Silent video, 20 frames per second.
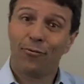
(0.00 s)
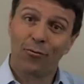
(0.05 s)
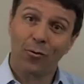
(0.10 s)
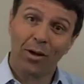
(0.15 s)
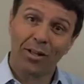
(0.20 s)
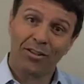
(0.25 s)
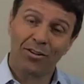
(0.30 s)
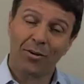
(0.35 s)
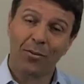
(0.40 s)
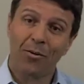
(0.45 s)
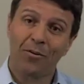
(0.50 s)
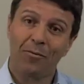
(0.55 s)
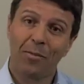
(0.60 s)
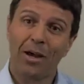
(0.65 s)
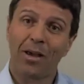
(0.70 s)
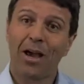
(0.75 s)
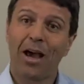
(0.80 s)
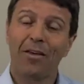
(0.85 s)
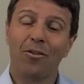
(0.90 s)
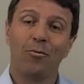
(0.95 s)
you've read some of
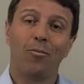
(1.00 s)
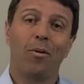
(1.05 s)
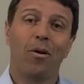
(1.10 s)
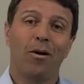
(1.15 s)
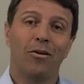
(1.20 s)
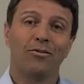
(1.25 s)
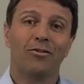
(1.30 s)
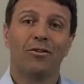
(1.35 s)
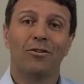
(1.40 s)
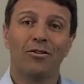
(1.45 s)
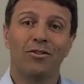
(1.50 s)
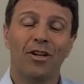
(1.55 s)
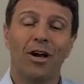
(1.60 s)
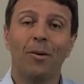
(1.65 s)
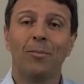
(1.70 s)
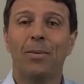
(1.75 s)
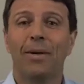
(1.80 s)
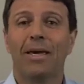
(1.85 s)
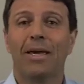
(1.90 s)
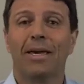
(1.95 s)
my other blogs on the
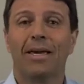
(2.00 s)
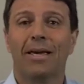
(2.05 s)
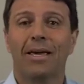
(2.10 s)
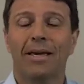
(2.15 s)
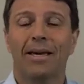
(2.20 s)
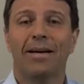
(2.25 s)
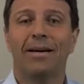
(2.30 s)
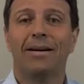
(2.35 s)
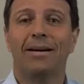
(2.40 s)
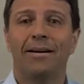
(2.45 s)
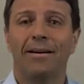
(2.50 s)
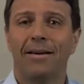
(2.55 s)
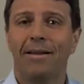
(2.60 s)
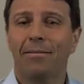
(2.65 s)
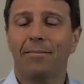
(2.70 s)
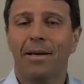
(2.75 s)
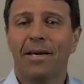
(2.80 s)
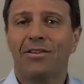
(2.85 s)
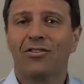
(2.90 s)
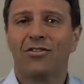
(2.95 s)
topic,
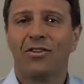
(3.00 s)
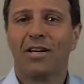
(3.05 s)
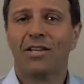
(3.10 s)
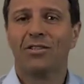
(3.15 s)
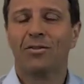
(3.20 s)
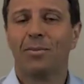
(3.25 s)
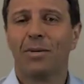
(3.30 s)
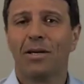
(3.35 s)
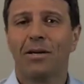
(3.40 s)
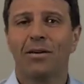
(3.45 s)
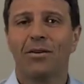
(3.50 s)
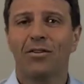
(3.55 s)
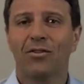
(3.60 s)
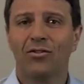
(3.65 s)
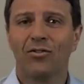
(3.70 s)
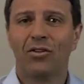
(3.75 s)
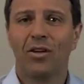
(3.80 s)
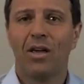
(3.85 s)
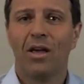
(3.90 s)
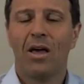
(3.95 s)
it makes sense,
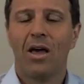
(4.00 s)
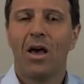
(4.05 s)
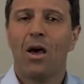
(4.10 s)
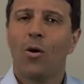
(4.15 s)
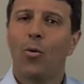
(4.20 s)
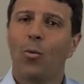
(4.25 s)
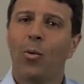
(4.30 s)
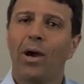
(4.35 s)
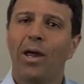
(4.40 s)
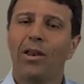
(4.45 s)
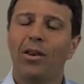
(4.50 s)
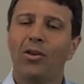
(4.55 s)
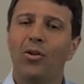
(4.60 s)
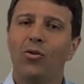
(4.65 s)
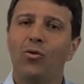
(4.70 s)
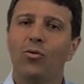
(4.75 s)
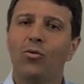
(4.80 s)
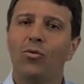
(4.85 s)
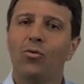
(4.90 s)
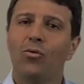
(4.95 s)
because when
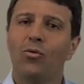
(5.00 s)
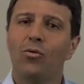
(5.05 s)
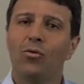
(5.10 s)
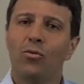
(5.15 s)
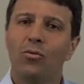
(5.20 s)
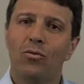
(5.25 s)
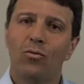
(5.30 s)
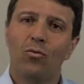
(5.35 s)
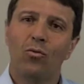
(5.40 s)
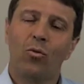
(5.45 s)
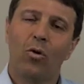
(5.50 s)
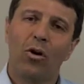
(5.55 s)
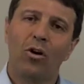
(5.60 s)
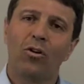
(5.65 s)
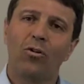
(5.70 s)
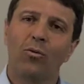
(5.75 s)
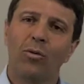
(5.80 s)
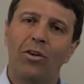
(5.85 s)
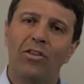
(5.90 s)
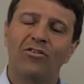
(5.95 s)
you
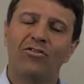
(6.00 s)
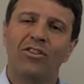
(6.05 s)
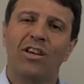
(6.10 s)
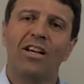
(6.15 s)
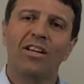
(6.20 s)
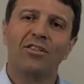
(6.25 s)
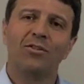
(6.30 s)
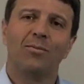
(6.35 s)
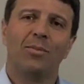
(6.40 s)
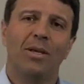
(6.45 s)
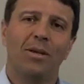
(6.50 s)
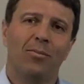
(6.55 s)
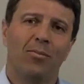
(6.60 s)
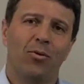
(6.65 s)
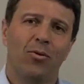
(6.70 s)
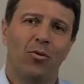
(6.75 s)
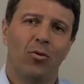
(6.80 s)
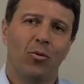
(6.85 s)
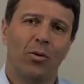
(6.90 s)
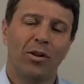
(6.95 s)
work with
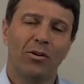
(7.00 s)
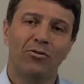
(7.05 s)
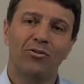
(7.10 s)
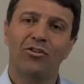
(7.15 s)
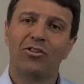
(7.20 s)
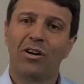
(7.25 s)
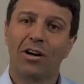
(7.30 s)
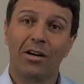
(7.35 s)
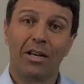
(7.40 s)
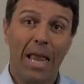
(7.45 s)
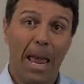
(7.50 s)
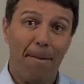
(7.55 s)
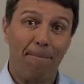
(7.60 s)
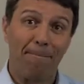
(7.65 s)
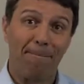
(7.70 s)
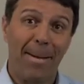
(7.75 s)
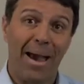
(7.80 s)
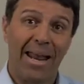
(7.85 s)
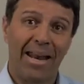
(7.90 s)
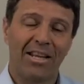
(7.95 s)
salespeople, when you start
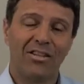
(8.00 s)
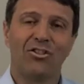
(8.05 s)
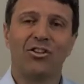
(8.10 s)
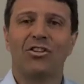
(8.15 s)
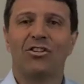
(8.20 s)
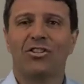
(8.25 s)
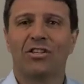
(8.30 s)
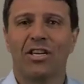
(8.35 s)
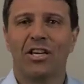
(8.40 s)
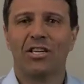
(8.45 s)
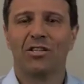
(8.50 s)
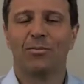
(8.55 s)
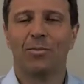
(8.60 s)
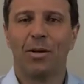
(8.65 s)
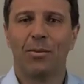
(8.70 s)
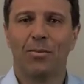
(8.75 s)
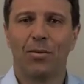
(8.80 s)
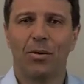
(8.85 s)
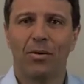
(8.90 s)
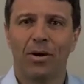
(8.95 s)
managing
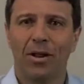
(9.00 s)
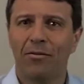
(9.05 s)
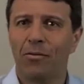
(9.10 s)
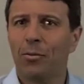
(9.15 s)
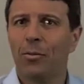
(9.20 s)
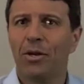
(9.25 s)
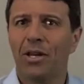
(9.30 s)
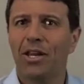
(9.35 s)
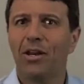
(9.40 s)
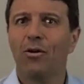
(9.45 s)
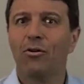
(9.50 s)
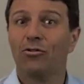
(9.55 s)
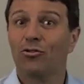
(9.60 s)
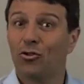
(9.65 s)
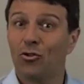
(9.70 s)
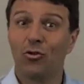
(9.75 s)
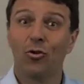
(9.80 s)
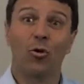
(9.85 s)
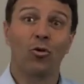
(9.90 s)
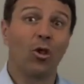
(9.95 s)
salespeople, everybody
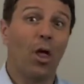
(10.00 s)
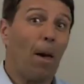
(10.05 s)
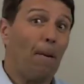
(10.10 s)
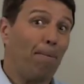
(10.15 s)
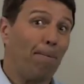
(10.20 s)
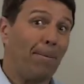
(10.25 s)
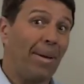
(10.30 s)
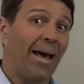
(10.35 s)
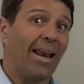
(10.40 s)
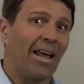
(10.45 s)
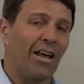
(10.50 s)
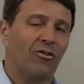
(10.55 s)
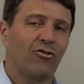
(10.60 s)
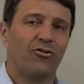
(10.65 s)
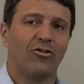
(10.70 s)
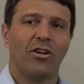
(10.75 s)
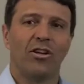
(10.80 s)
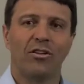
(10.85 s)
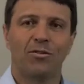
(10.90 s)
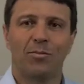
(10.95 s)
knows you don't
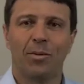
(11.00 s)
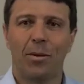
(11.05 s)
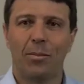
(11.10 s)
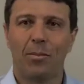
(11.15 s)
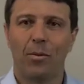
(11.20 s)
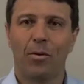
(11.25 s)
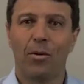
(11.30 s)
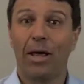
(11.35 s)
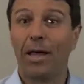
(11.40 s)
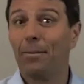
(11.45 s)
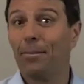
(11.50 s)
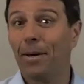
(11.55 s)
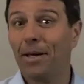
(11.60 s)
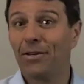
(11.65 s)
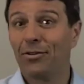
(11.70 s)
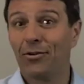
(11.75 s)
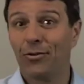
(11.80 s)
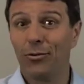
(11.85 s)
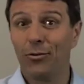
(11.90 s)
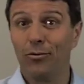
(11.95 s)
manage salespeople. At
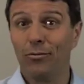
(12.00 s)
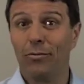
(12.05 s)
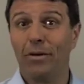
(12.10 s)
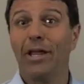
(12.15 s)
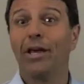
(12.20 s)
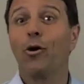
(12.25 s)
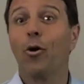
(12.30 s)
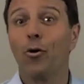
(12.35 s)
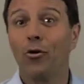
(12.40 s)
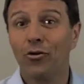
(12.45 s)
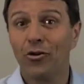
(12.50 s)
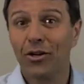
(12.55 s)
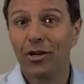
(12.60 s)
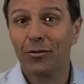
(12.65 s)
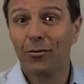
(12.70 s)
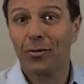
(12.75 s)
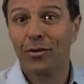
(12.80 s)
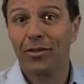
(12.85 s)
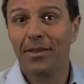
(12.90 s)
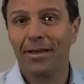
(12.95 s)
best, you
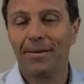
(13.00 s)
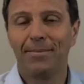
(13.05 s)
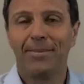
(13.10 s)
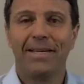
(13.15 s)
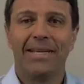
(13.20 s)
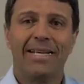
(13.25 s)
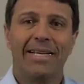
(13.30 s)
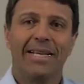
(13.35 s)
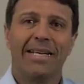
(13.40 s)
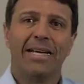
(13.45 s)
negotiate with them.